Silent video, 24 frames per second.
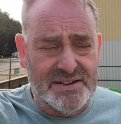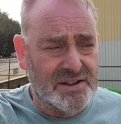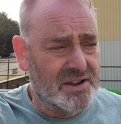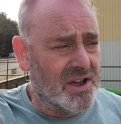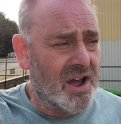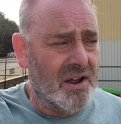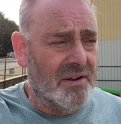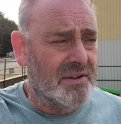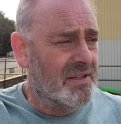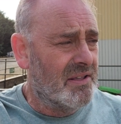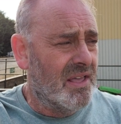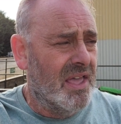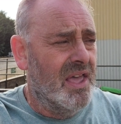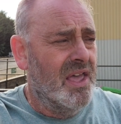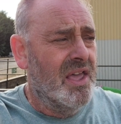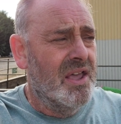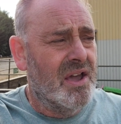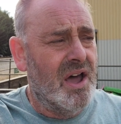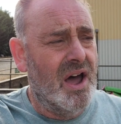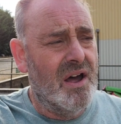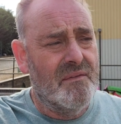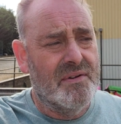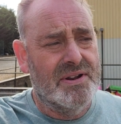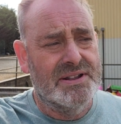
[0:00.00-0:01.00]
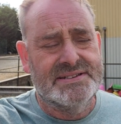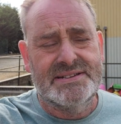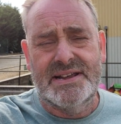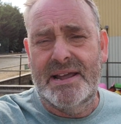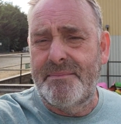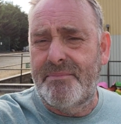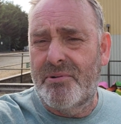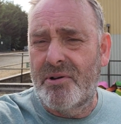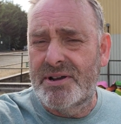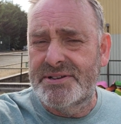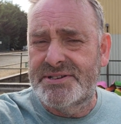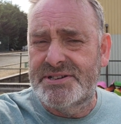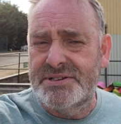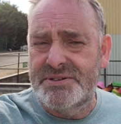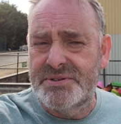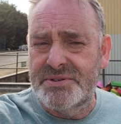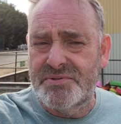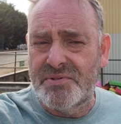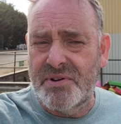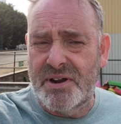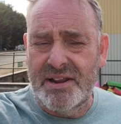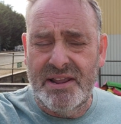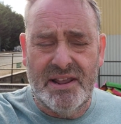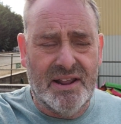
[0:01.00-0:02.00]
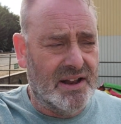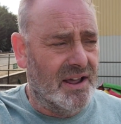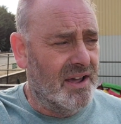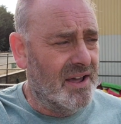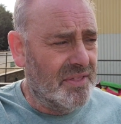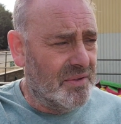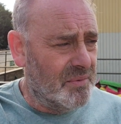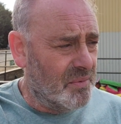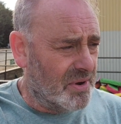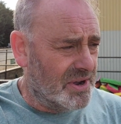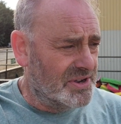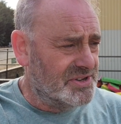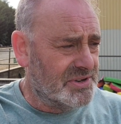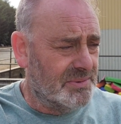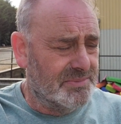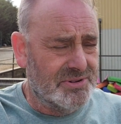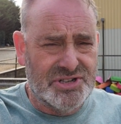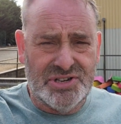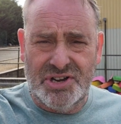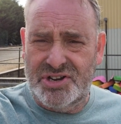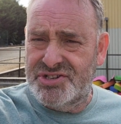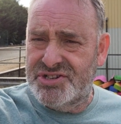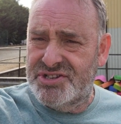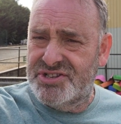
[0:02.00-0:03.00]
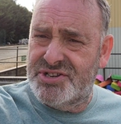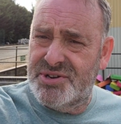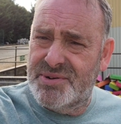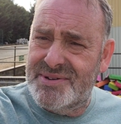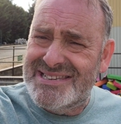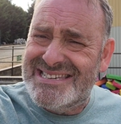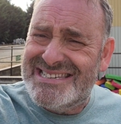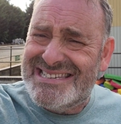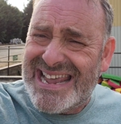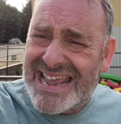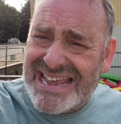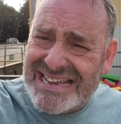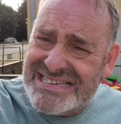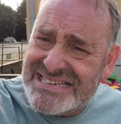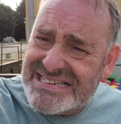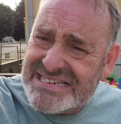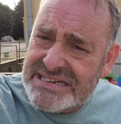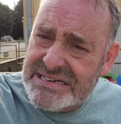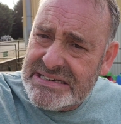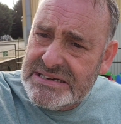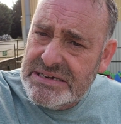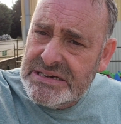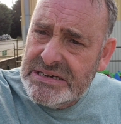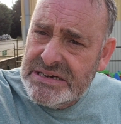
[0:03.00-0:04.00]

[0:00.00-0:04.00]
You can't run the same prices you was running, otherwise I'll be charging 2 and 6.